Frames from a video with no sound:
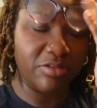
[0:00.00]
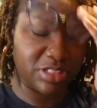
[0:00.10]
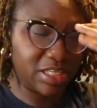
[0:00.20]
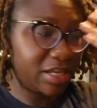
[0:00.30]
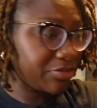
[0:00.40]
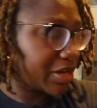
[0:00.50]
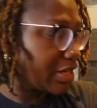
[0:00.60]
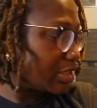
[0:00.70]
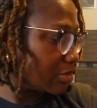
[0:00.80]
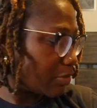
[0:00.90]
I was getting
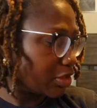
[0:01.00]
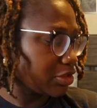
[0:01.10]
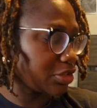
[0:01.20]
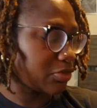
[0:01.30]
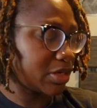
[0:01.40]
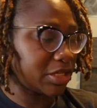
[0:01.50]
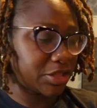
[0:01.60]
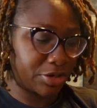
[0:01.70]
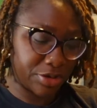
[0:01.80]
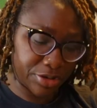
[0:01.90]
ready. It's March the
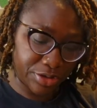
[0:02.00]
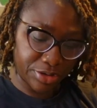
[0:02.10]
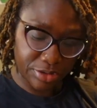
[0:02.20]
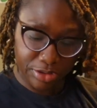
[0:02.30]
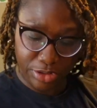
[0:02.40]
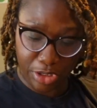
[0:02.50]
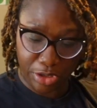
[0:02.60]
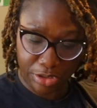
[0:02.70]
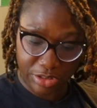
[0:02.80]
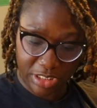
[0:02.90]
23rd,
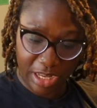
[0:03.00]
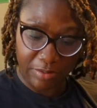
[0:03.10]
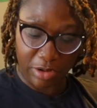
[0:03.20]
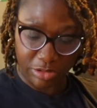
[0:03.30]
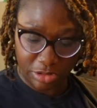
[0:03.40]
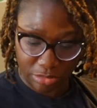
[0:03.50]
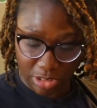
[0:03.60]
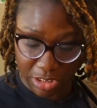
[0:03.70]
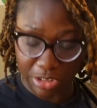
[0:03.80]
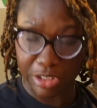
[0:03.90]
Thursday, March the
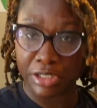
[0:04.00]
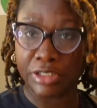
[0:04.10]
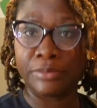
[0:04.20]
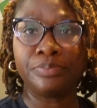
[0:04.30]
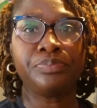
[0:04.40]
23rd.